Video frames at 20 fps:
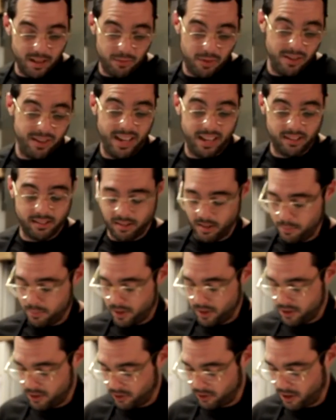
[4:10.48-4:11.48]
If you hit
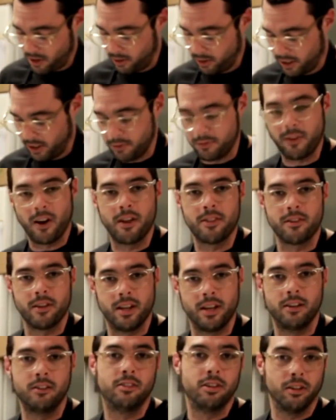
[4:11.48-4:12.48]
something, just go a little farther
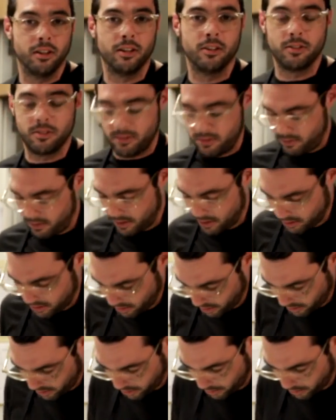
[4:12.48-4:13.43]
in until it's until the